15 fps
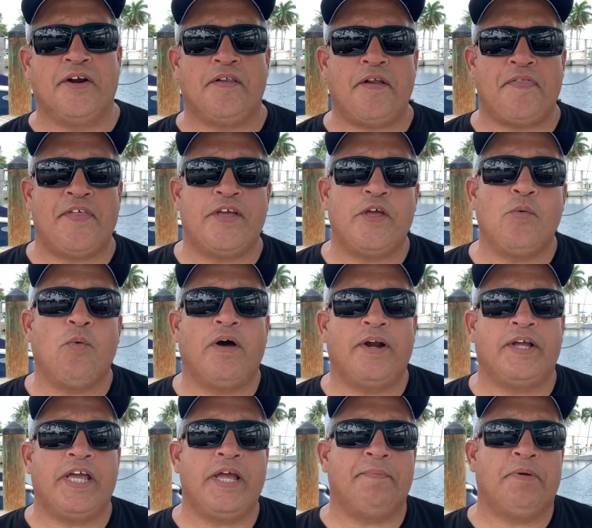thing you want to
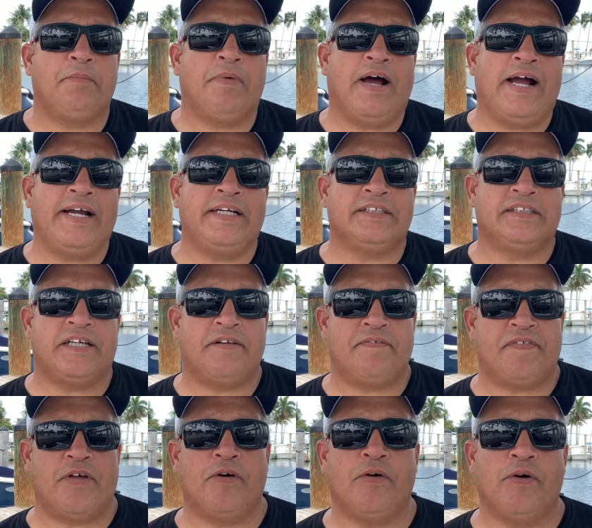keep in mind is that if
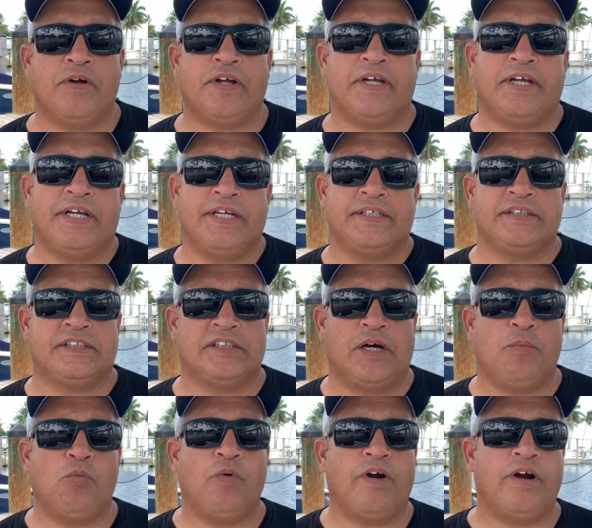the hook is
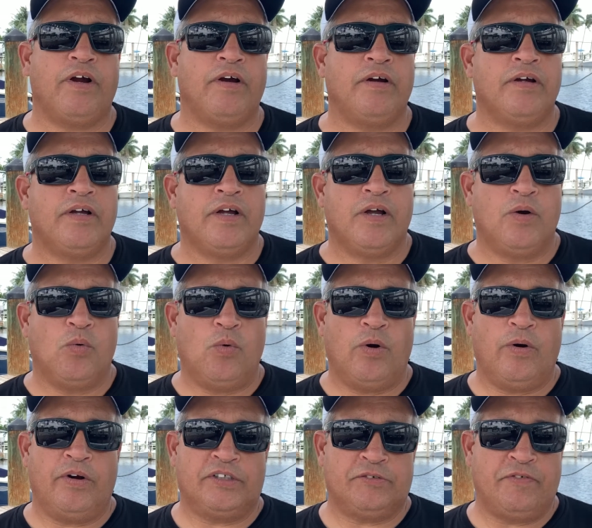somewhere
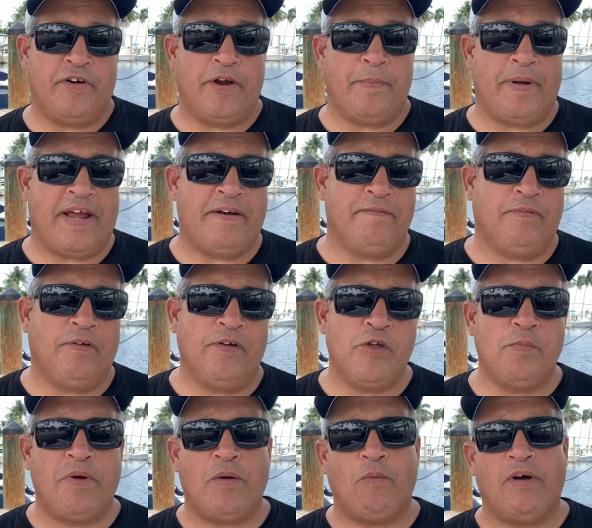where it's very painful, you
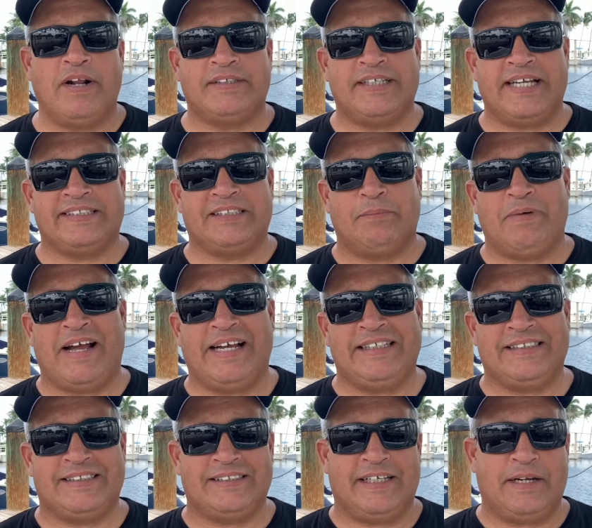may want to take some
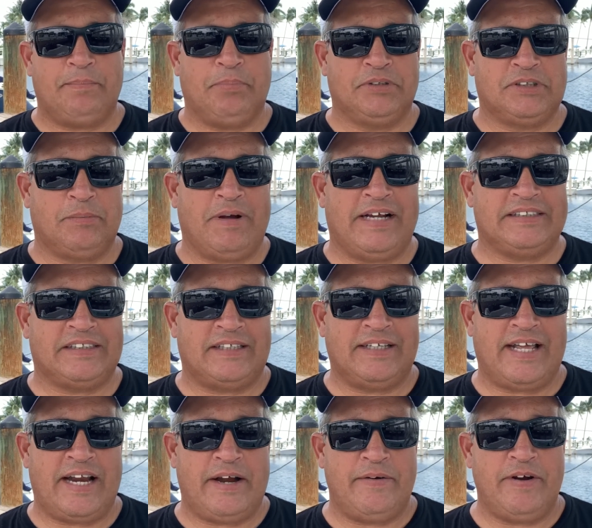ice and put some ice on that
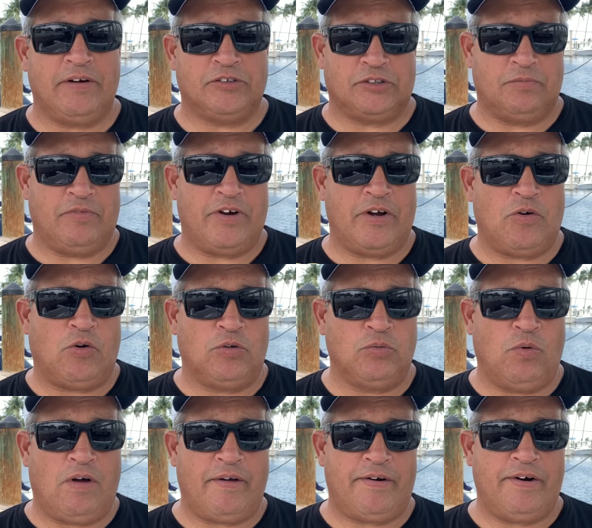area or some very cold
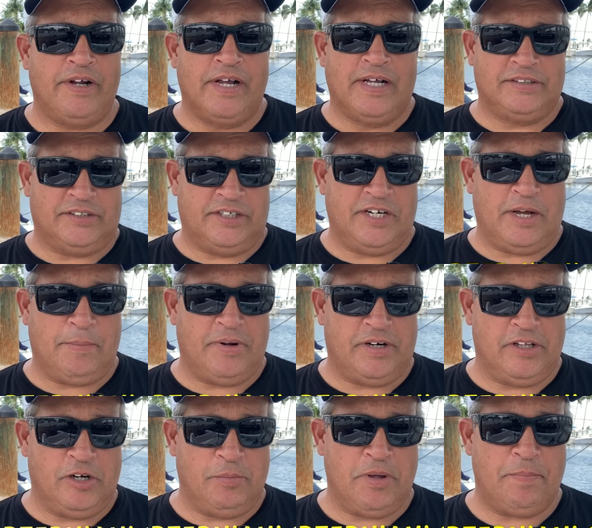water to numb it a
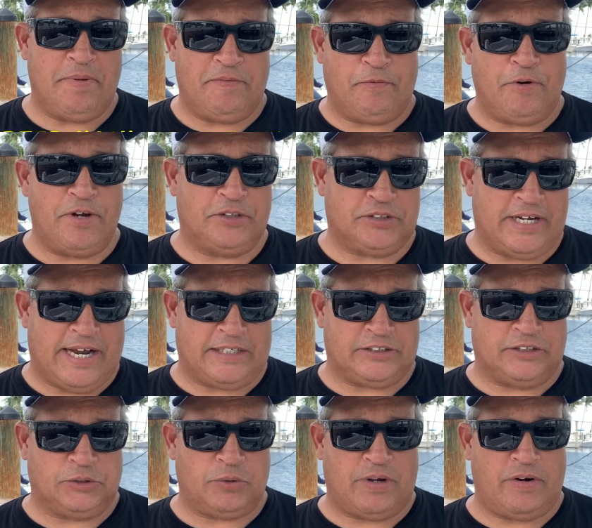little bit before you actually
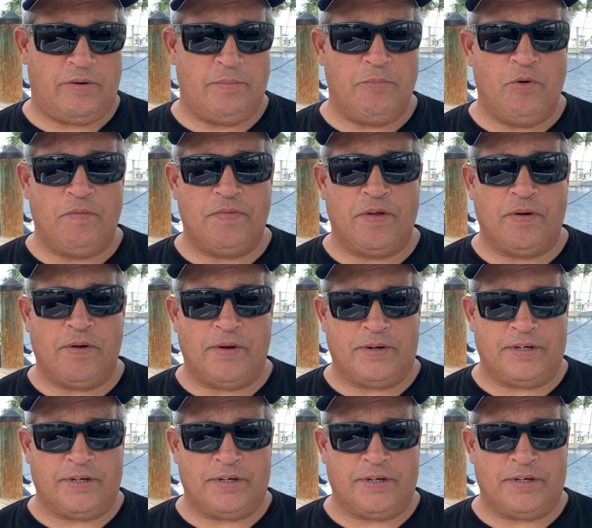try to remove the hook.